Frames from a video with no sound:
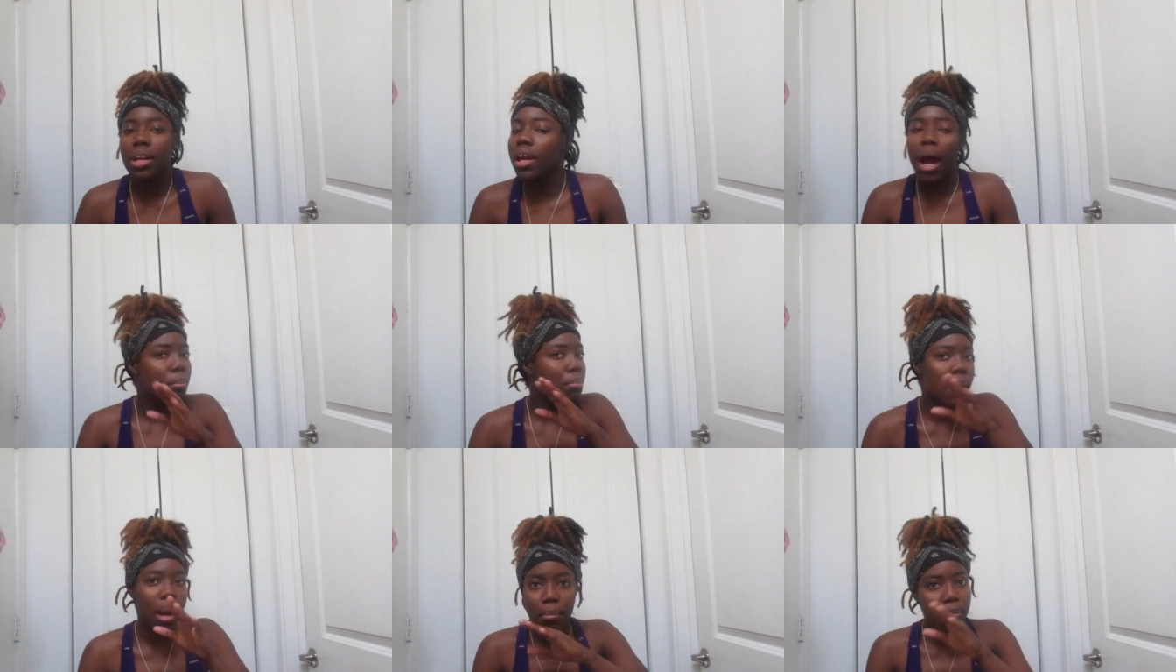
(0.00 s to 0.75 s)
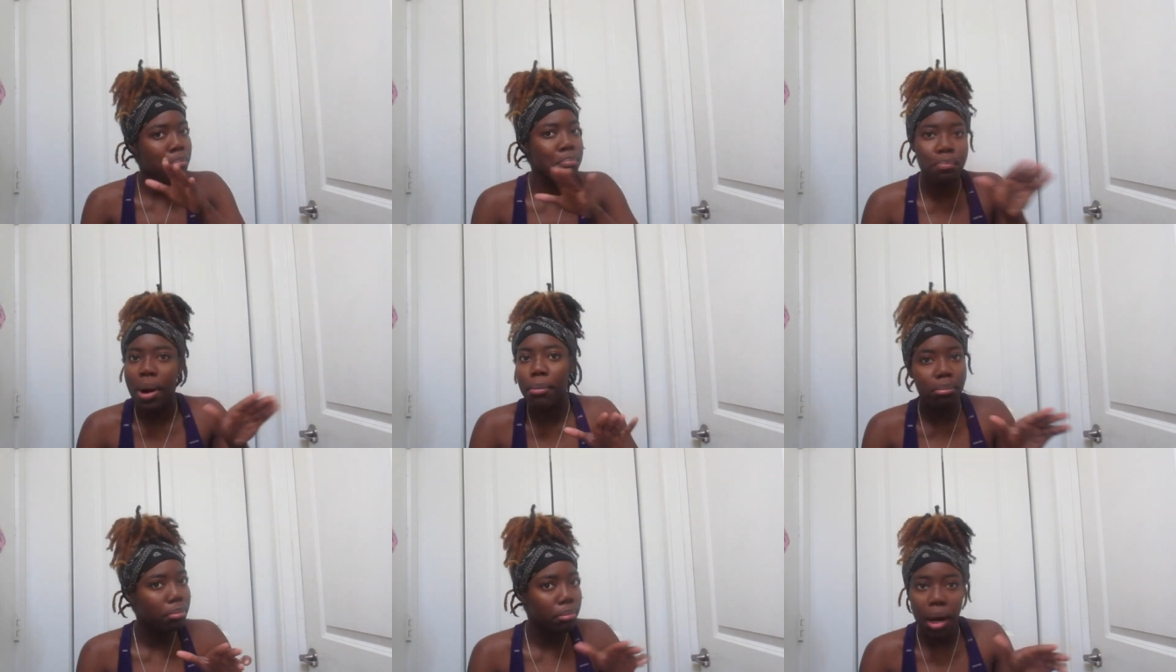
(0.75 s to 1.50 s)
I'm I'm
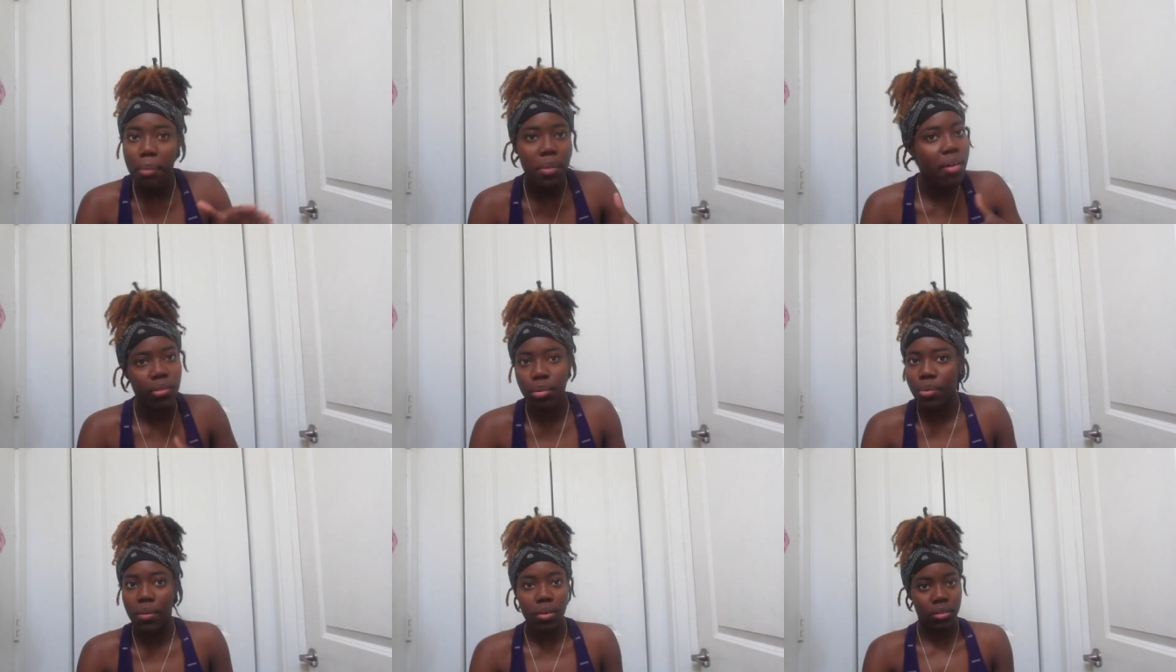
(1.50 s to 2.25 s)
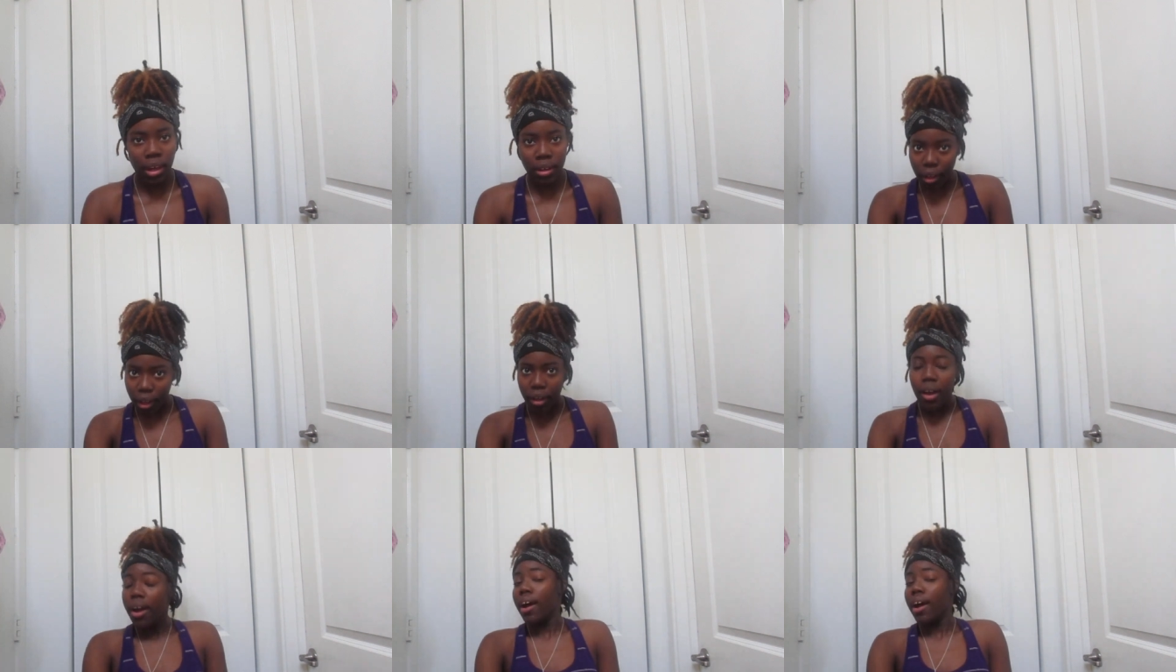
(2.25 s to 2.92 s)
I'm I'm never wrong like that.